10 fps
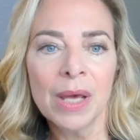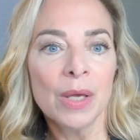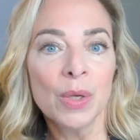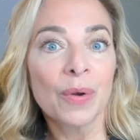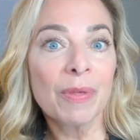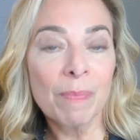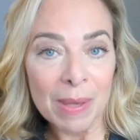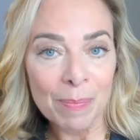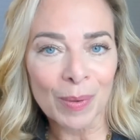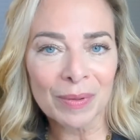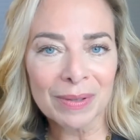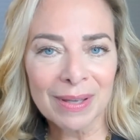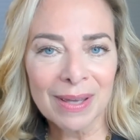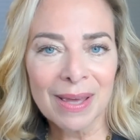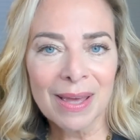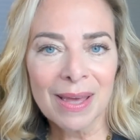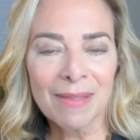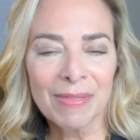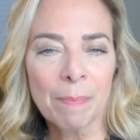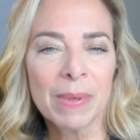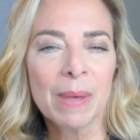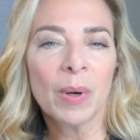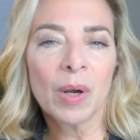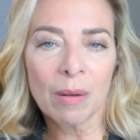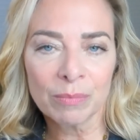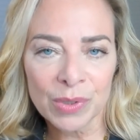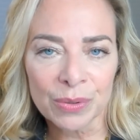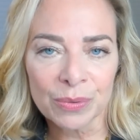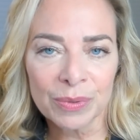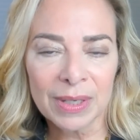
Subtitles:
You're the people that people come to.